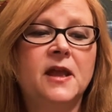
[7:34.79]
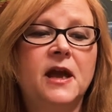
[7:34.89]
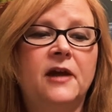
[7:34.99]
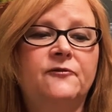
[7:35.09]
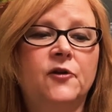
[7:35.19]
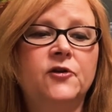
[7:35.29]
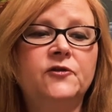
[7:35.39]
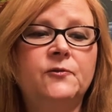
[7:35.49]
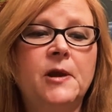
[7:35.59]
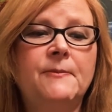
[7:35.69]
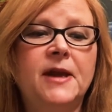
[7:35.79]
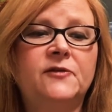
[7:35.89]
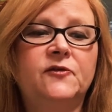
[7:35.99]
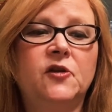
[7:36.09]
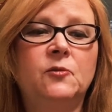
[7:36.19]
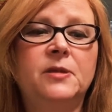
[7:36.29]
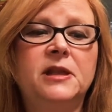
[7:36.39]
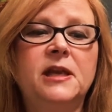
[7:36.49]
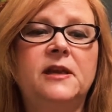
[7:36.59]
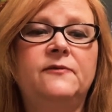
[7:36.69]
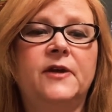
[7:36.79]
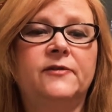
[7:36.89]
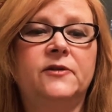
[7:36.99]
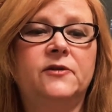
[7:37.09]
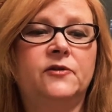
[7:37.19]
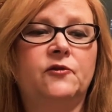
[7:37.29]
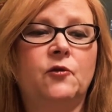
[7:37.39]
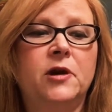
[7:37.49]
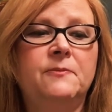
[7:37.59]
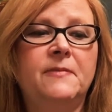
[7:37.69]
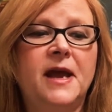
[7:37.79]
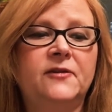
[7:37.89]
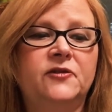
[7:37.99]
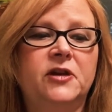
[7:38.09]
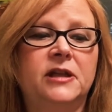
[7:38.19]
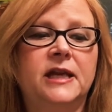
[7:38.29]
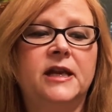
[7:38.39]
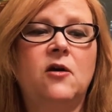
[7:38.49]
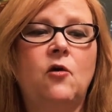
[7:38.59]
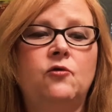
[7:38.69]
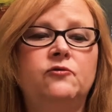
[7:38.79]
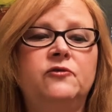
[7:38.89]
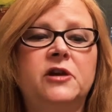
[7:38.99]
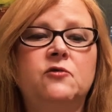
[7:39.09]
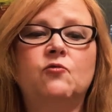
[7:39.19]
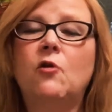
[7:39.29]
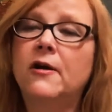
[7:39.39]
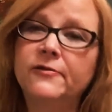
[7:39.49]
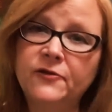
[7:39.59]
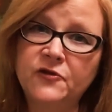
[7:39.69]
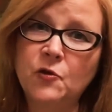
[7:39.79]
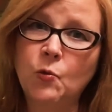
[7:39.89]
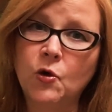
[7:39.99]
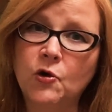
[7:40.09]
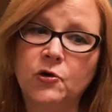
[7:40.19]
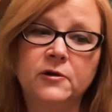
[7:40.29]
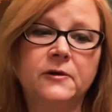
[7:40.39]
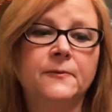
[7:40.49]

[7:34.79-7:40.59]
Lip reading: At first, we may still believe that the distorted masculine owns and runs the world.